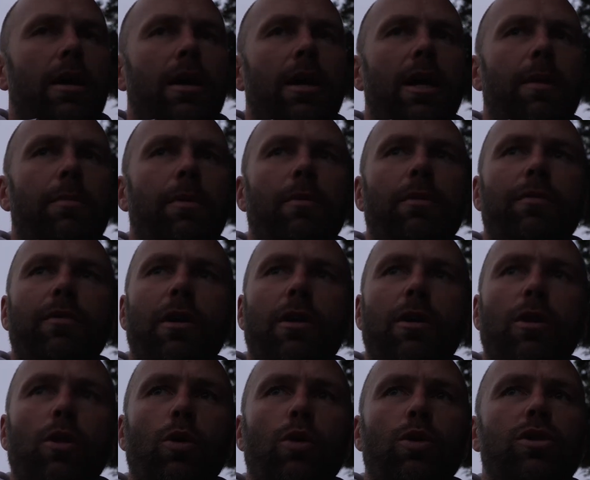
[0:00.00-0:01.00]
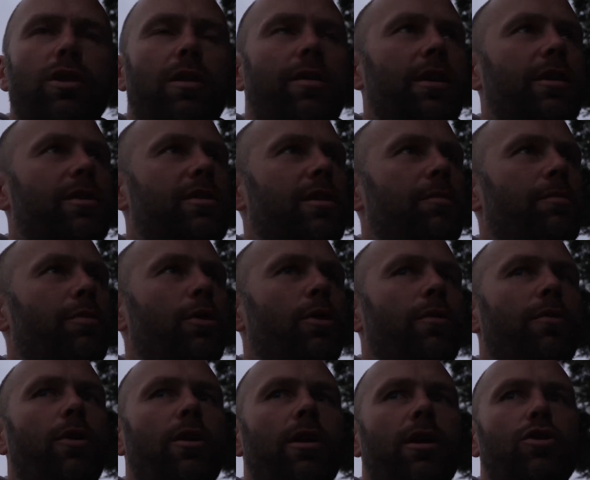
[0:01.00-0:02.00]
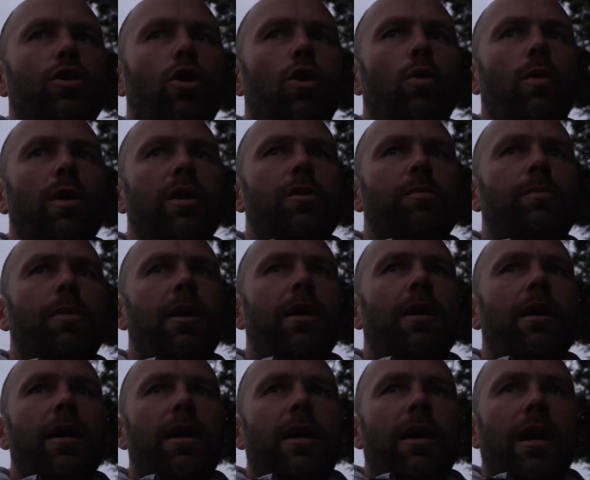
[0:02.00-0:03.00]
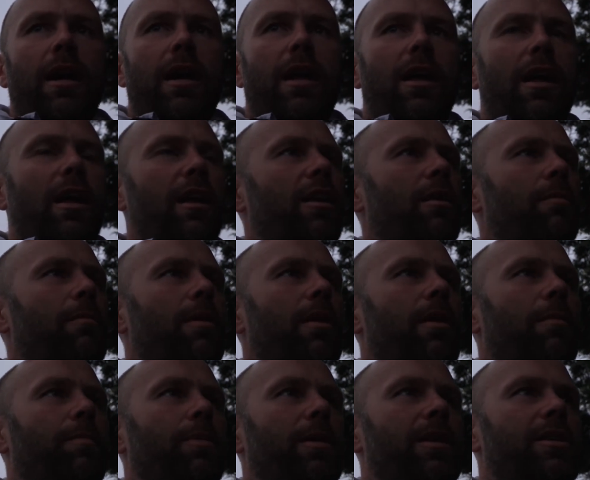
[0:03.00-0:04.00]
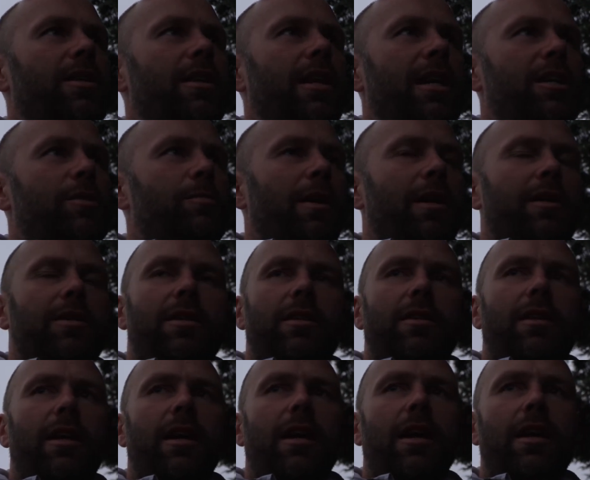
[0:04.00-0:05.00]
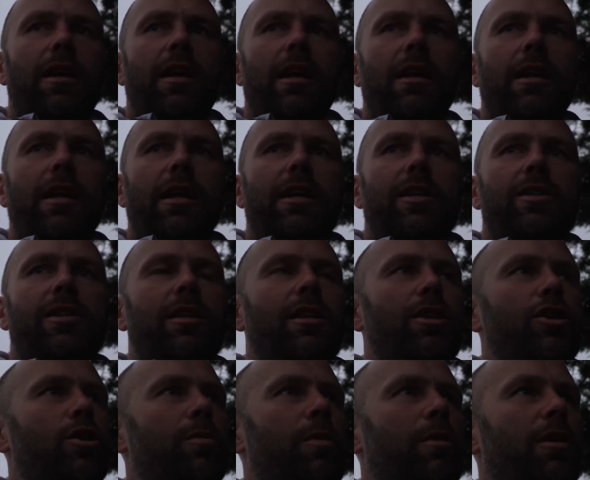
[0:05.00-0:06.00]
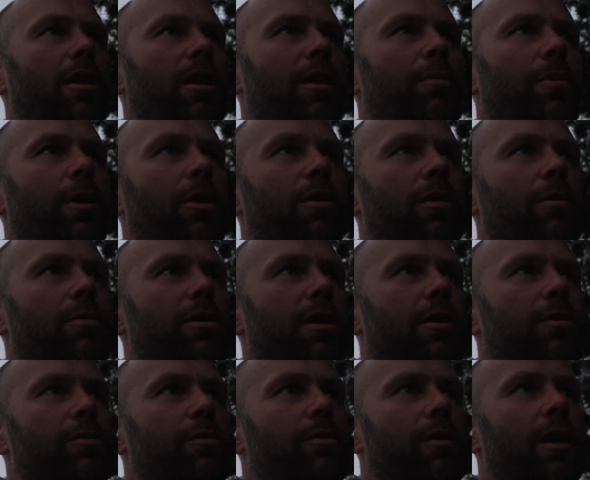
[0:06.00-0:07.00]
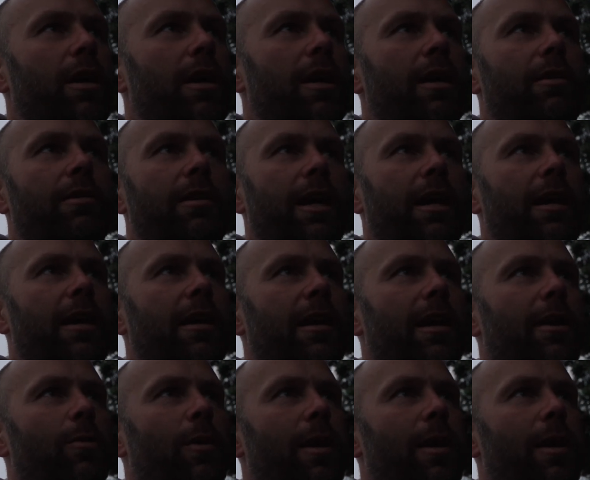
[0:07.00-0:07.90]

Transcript: But we've got loads of things to improve on, as always. But a number of pleasing aspects today. And like I said, they should be really proud of themselves gaining that